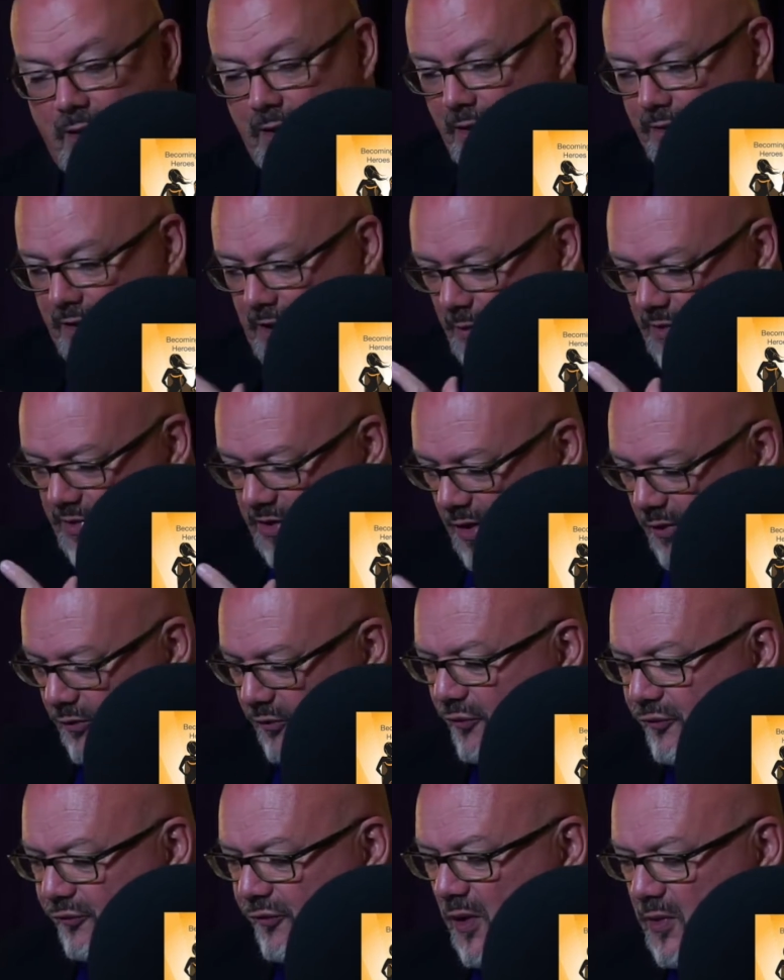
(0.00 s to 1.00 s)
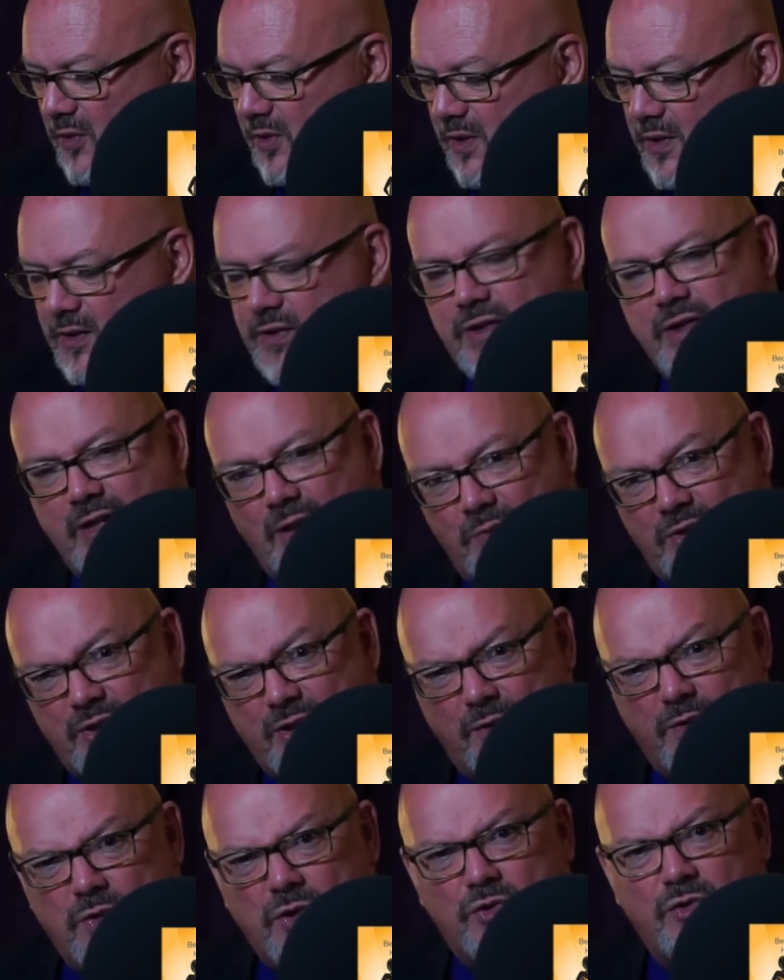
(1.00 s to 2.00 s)
There was no focus, there was
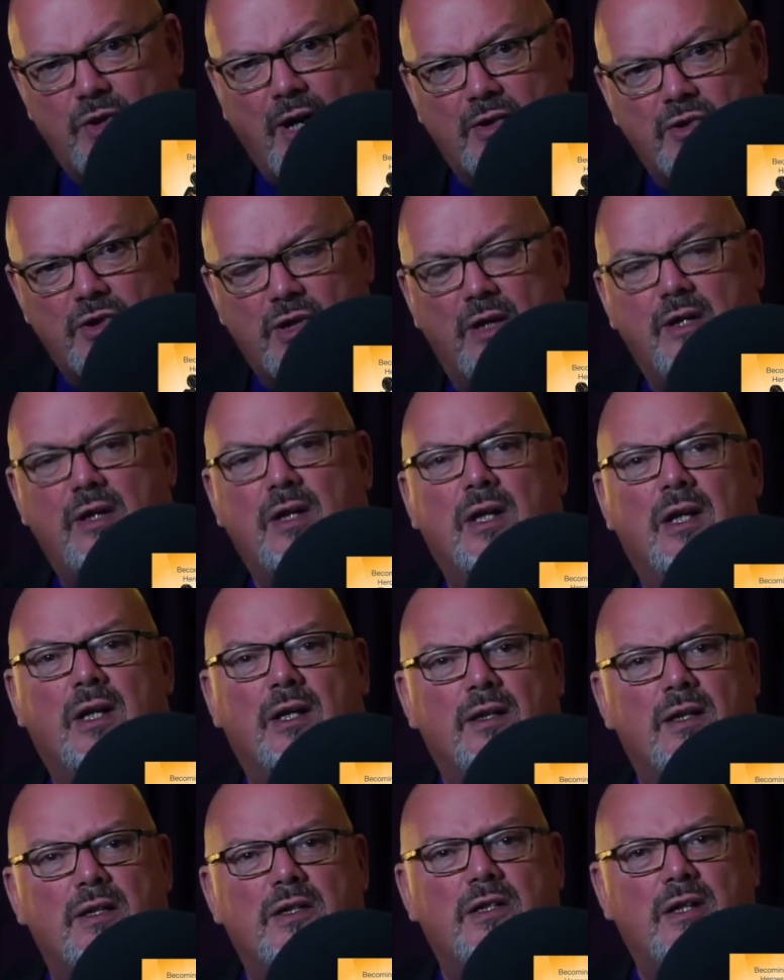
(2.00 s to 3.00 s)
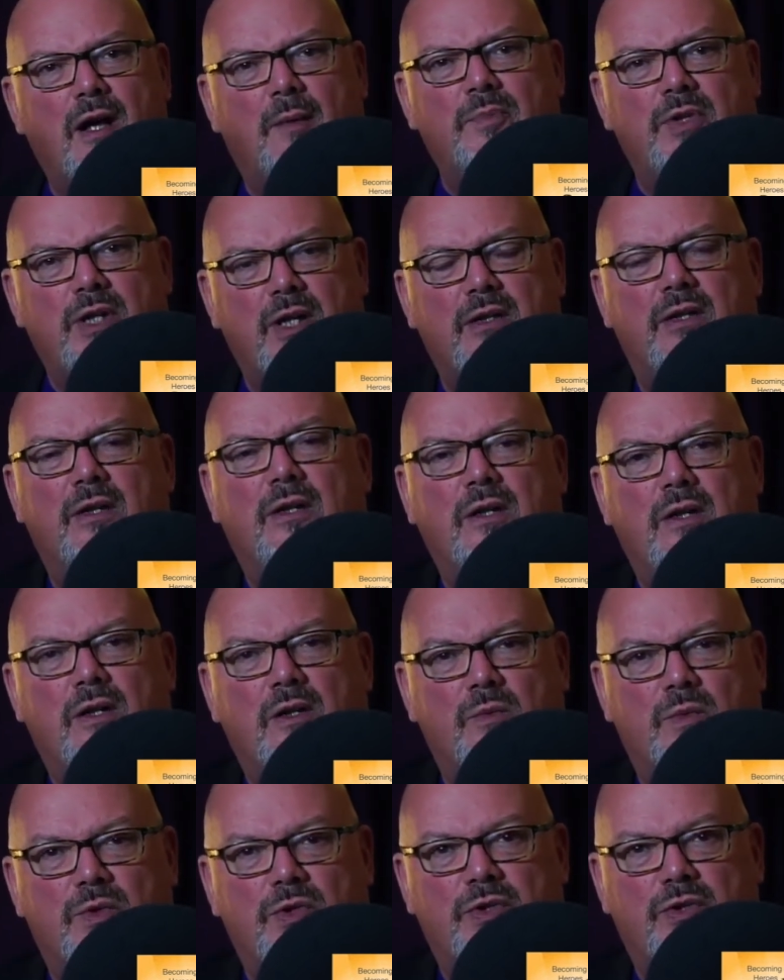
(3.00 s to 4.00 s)
no structure, the subject
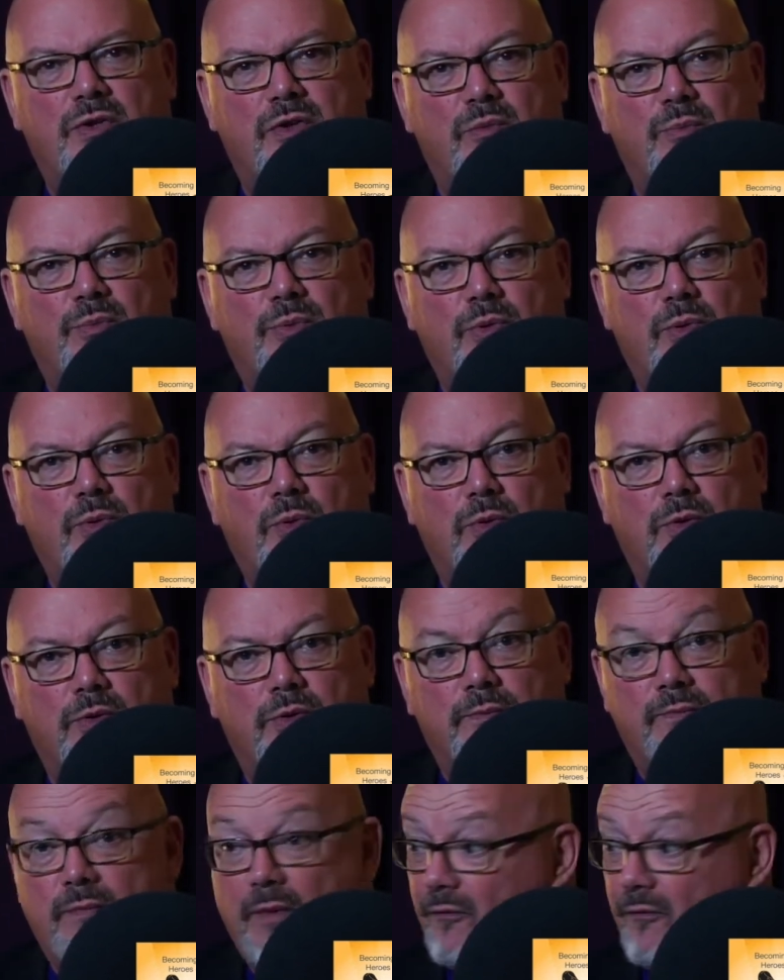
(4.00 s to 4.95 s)
was too broad.